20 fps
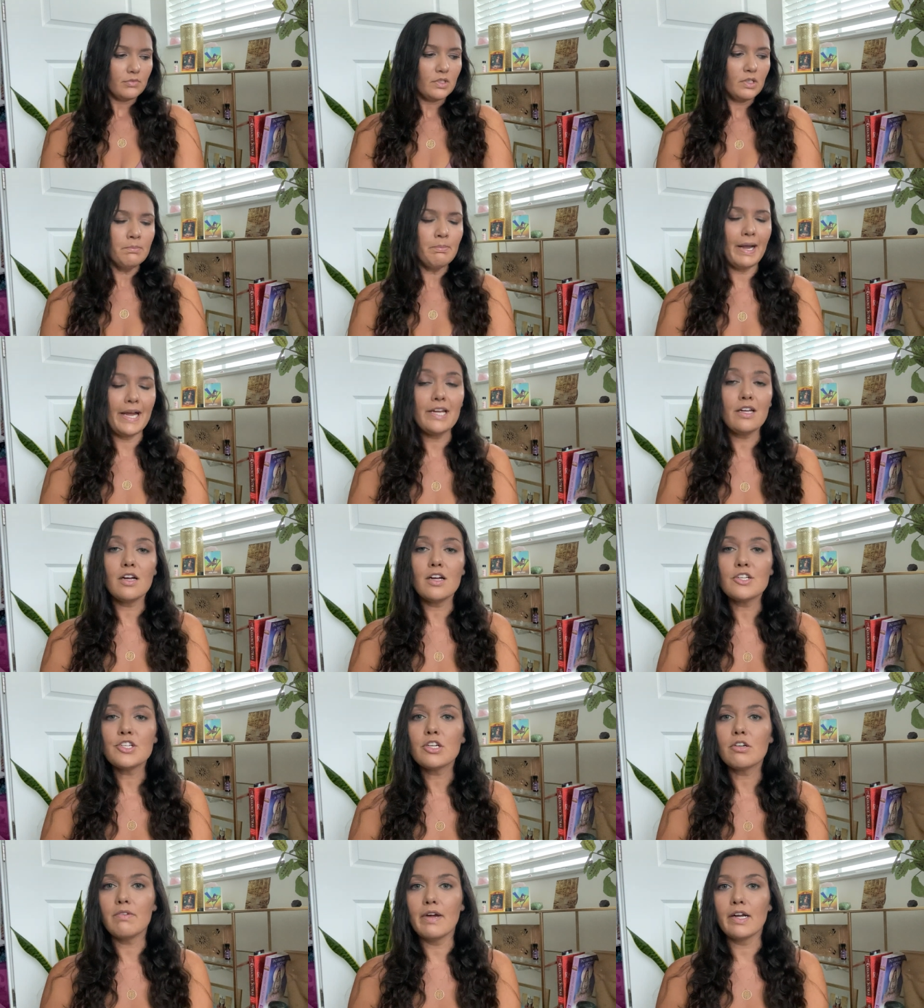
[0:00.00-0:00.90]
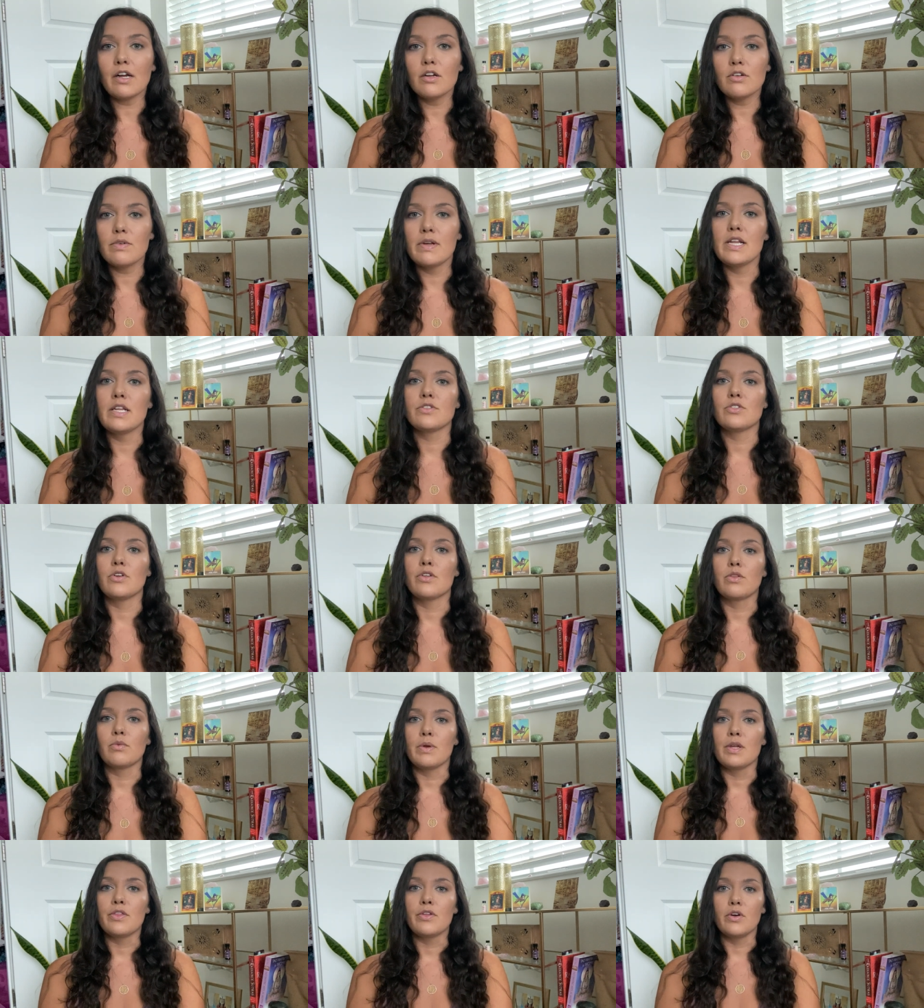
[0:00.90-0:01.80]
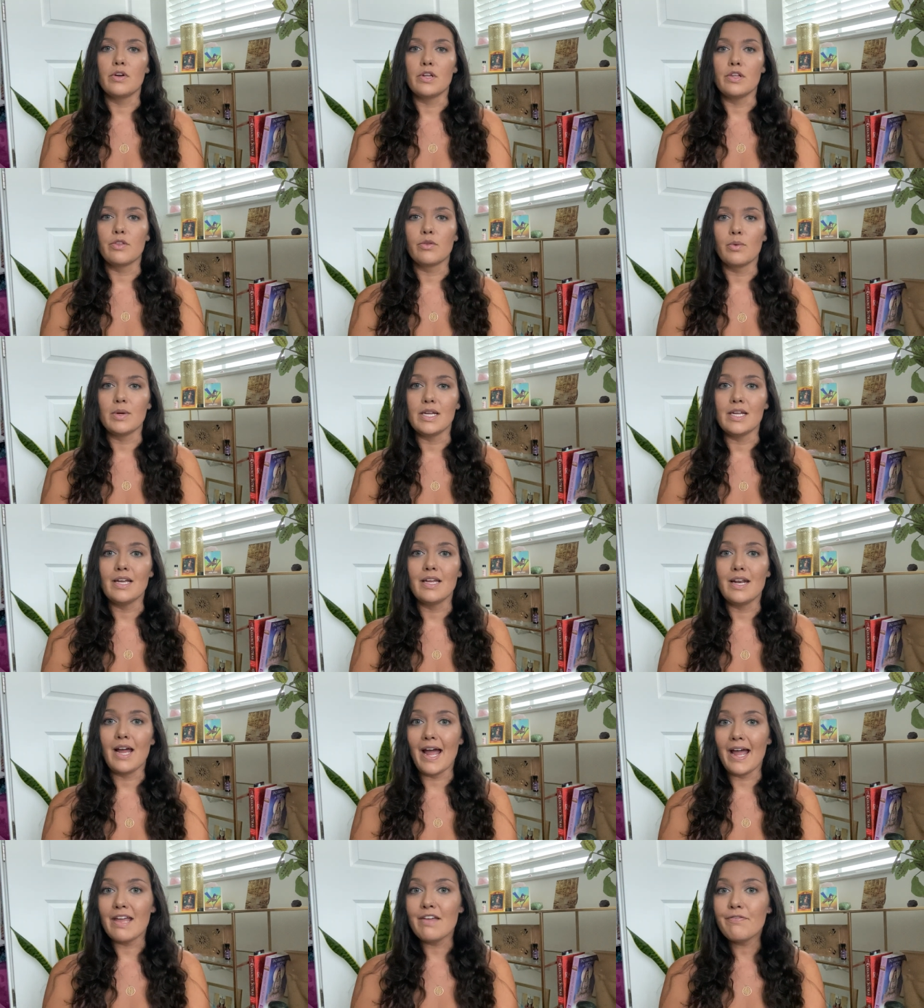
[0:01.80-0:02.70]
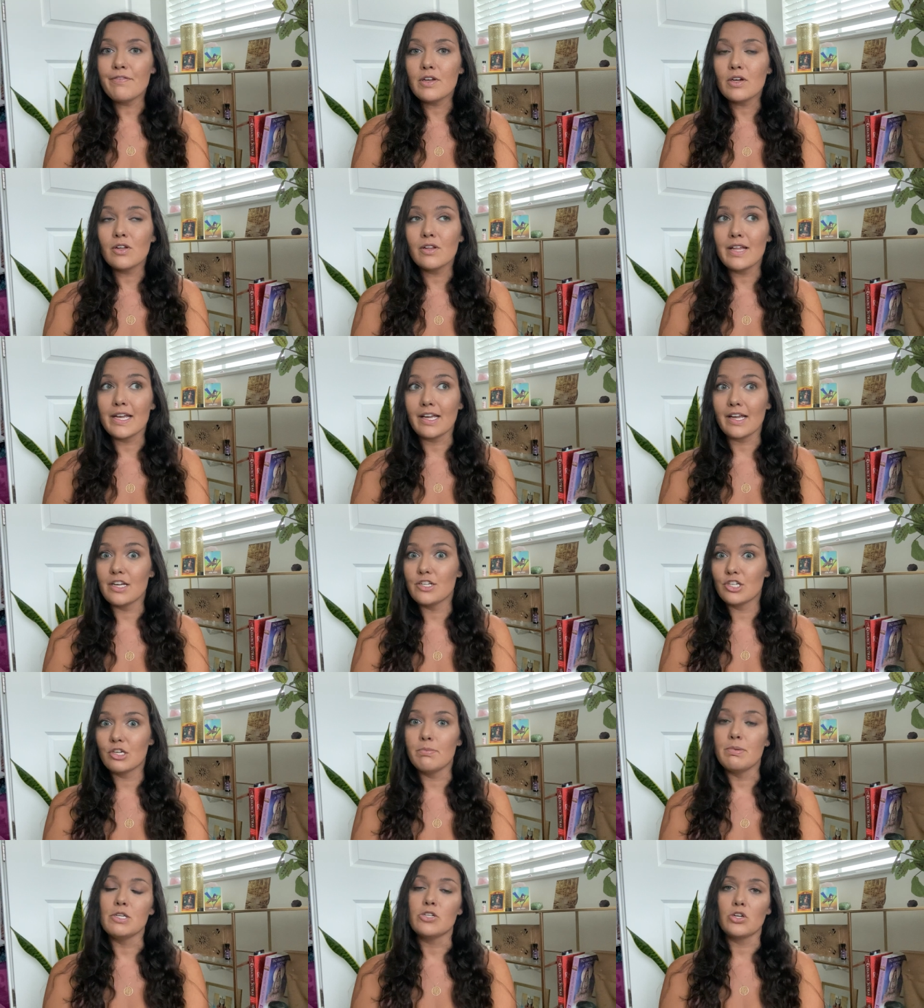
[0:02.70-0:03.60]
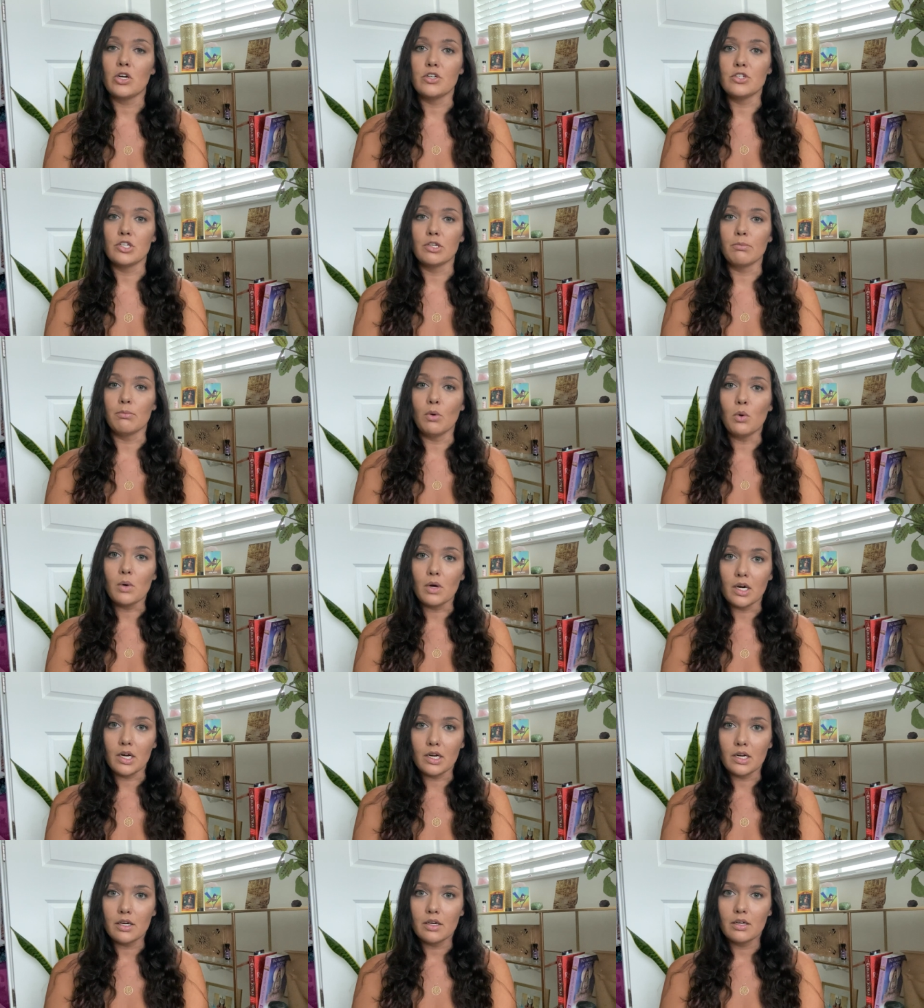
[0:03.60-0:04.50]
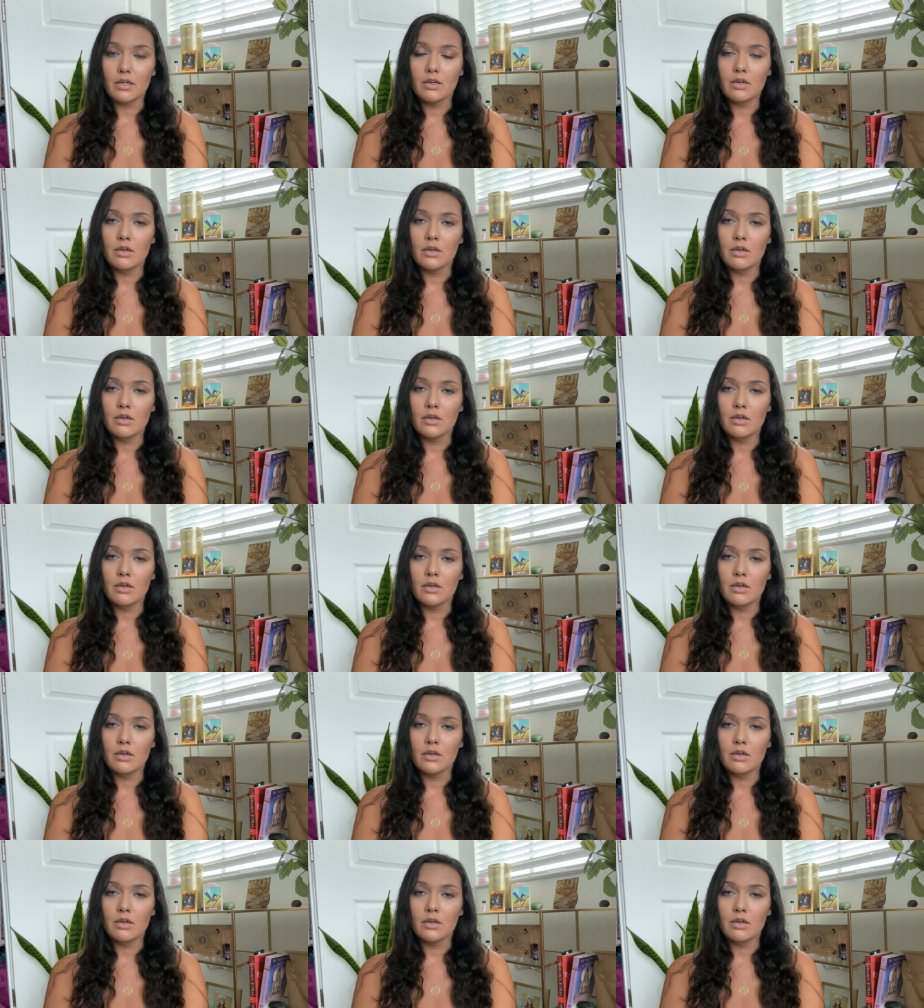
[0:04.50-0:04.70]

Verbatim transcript: my Akashic record readings are 333 and I feel like I should be charging more.